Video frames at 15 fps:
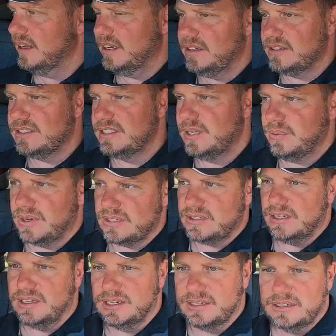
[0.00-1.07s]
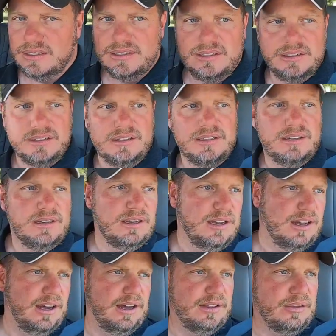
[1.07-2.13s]
and just see what it's like
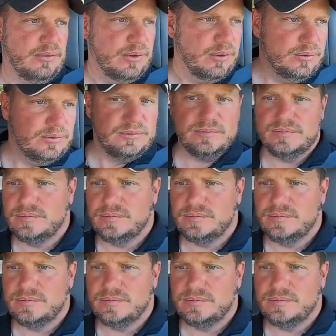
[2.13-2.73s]
on the road.